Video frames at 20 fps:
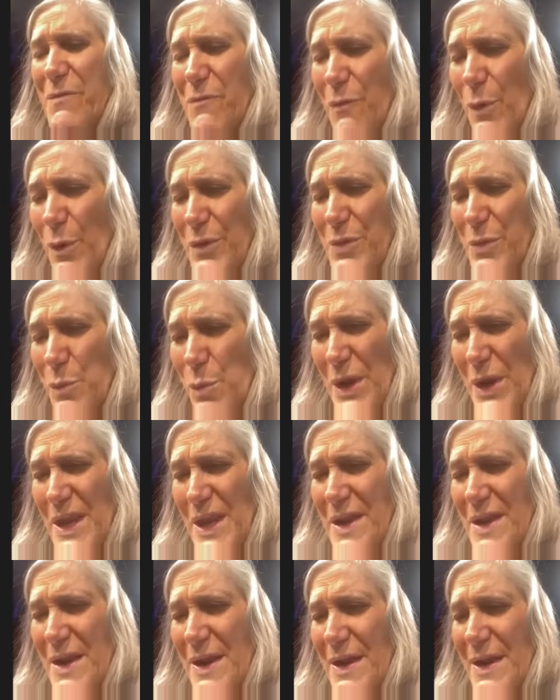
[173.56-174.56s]
for the
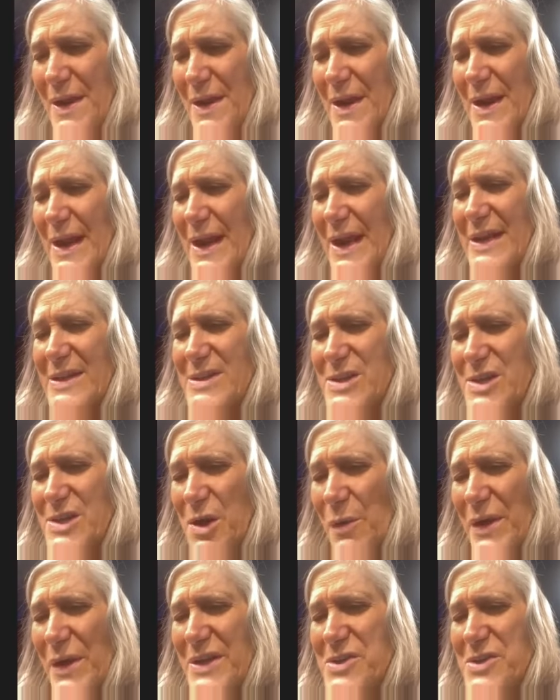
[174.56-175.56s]
week, it's
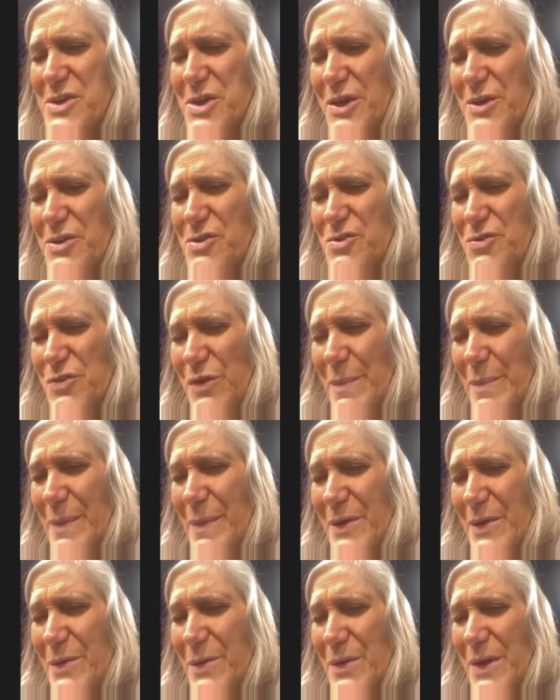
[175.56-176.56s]
going to
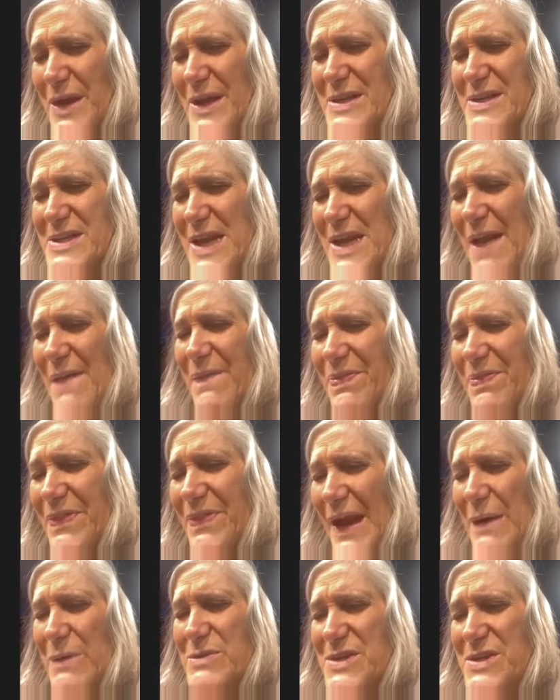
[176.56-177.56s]
contribute
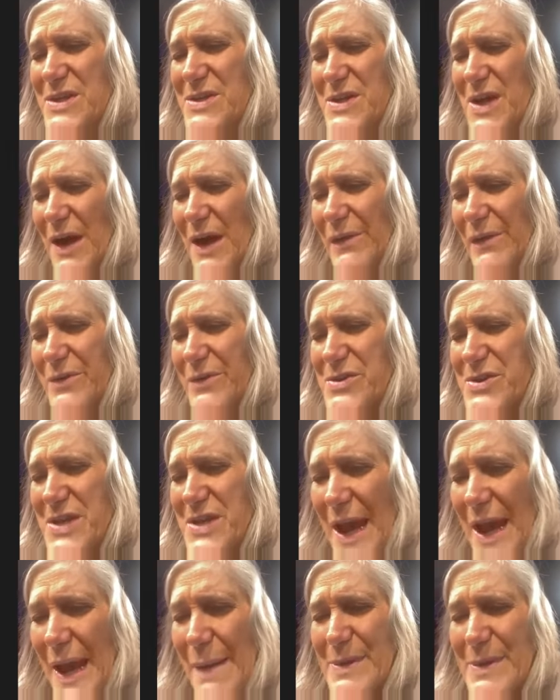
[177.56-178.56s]
$10,000
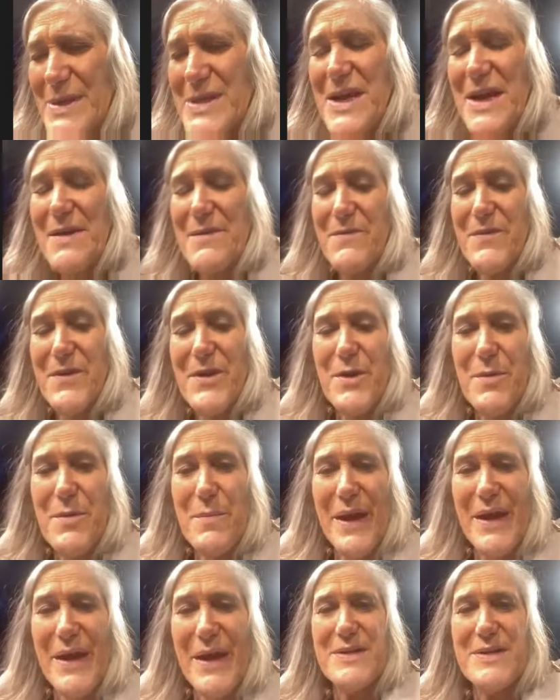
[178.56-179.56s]
to Habitat for
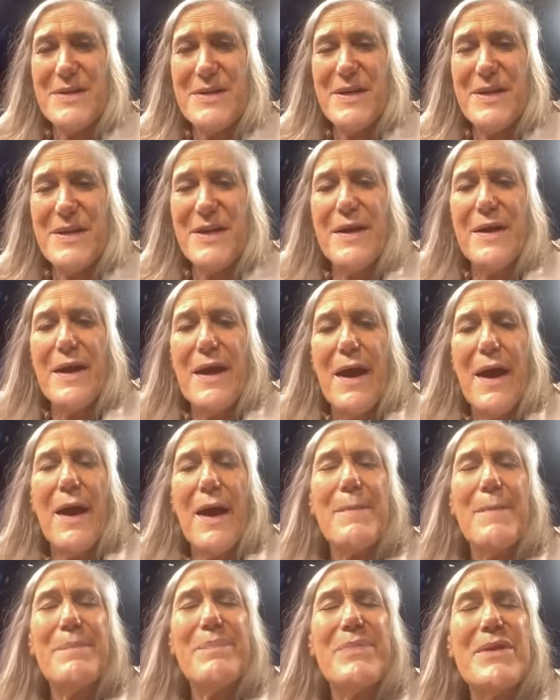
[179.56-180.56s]
Humanity.
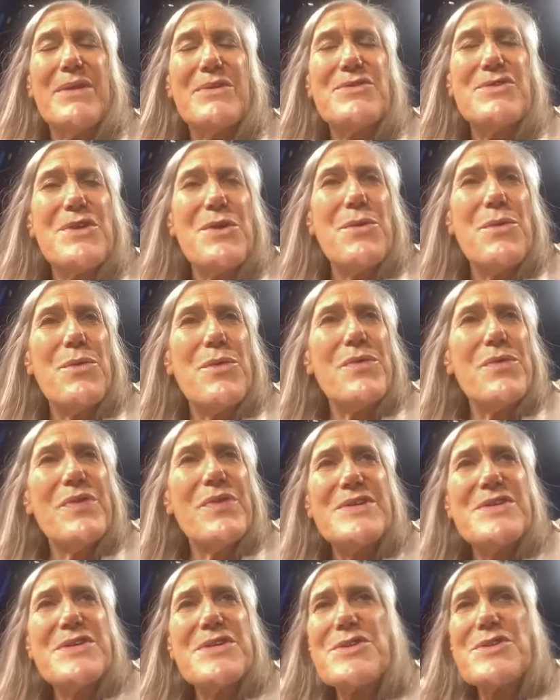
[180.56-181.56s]
So
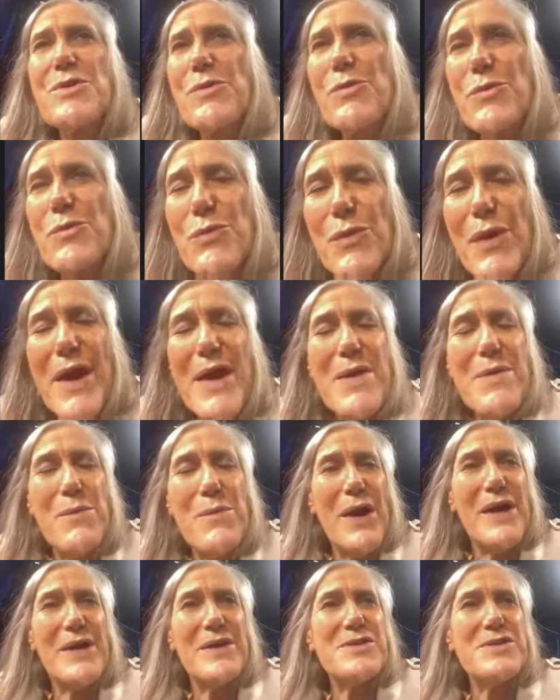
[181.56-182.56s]
this is a great
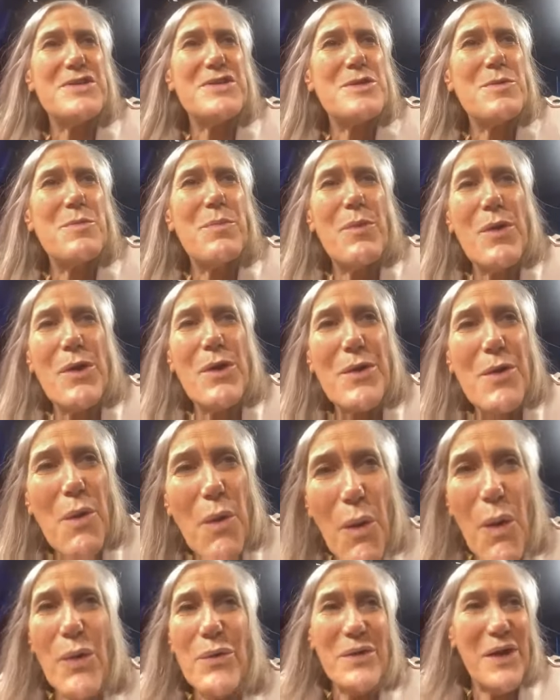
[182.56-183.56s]
way to support
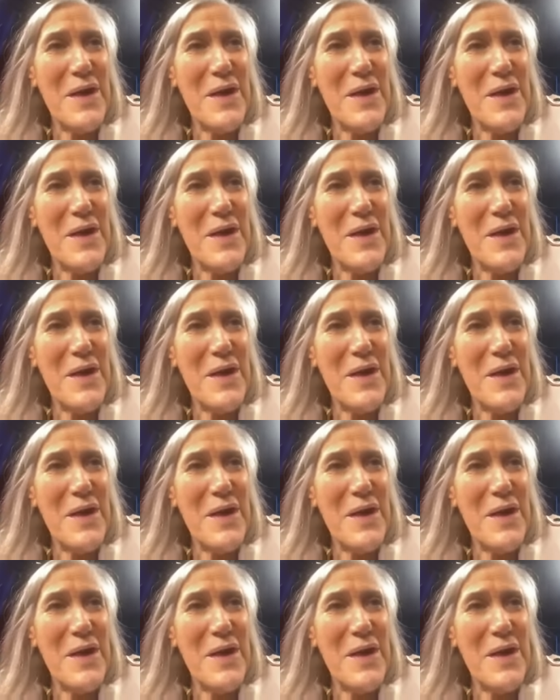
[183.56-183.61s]
all